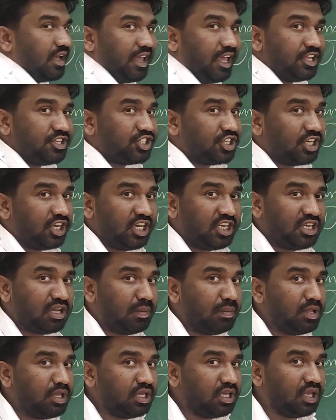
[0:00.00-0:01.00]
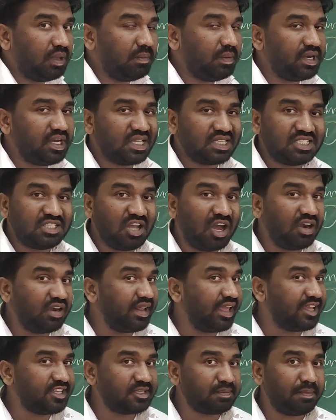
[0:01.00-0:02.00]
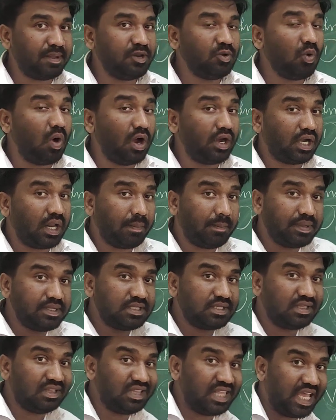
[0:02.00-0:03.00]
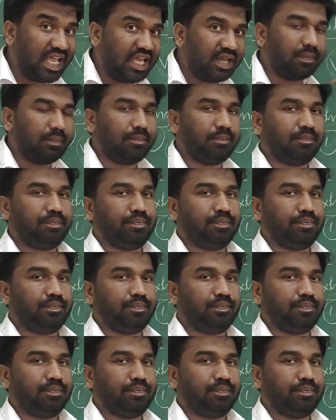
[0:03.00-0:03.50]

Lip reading: Actually WKB does not explain what happens there.